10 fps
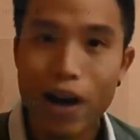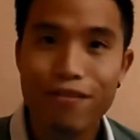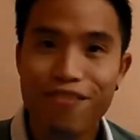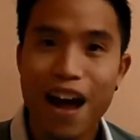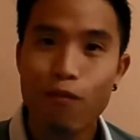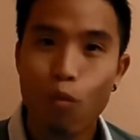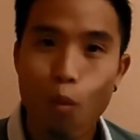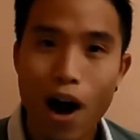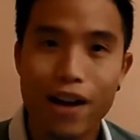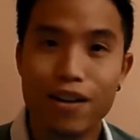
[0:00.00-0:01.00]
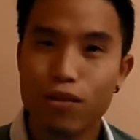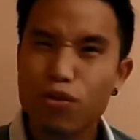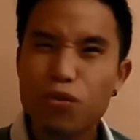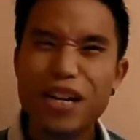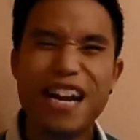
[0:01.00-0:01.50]
in 3
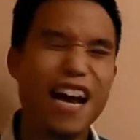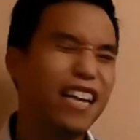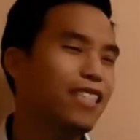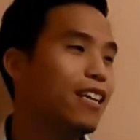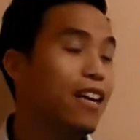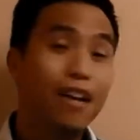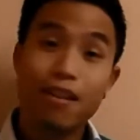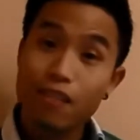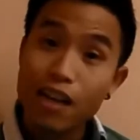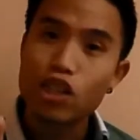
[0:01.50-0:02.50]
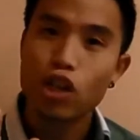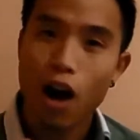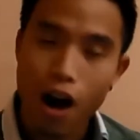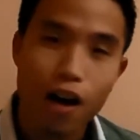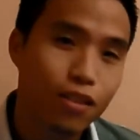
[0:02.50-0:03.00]
days. That is
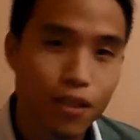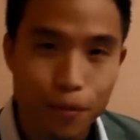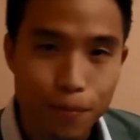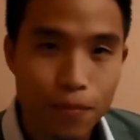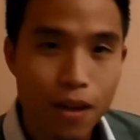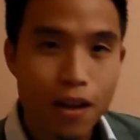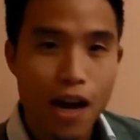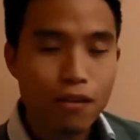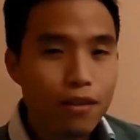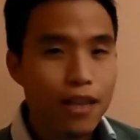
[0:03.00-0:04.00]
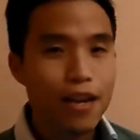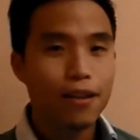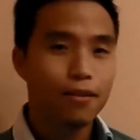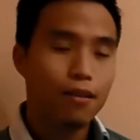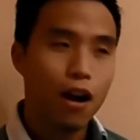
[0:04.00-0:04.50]
awesome. I don't
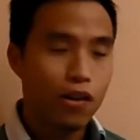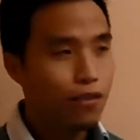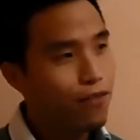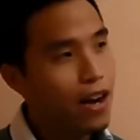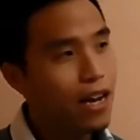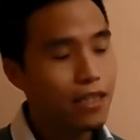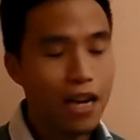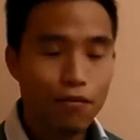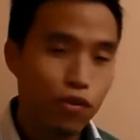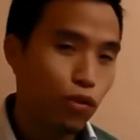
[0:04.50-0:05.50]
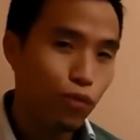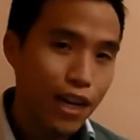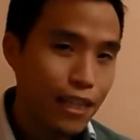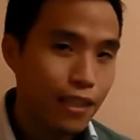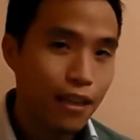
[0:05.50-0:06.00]
think our event has ever
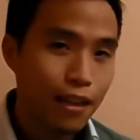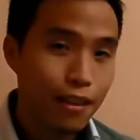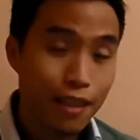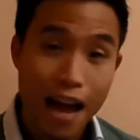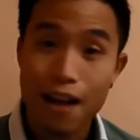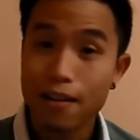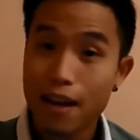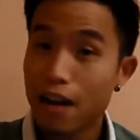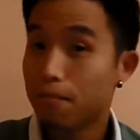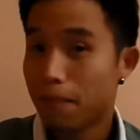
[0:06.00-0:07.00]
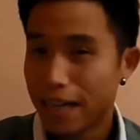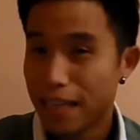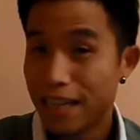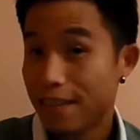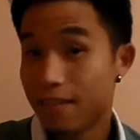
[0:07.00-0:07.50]
raised that kind of
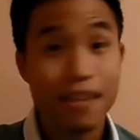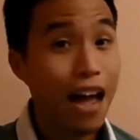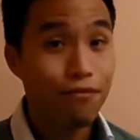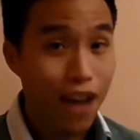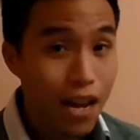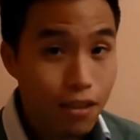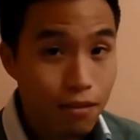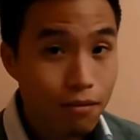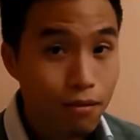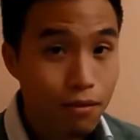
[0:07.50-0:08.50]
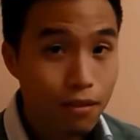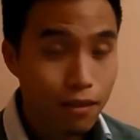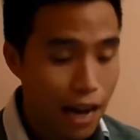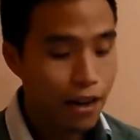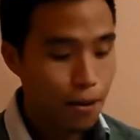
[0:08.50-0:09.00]
money that fast.
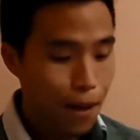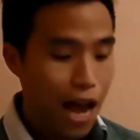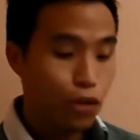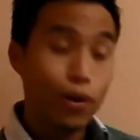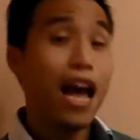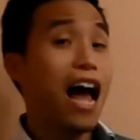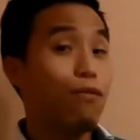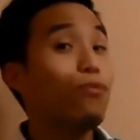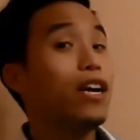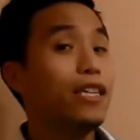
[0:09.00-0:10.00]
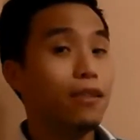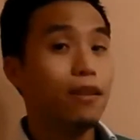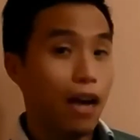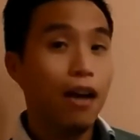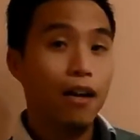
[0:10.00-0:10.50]
Yeah, in the past we have raised,
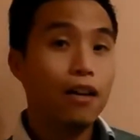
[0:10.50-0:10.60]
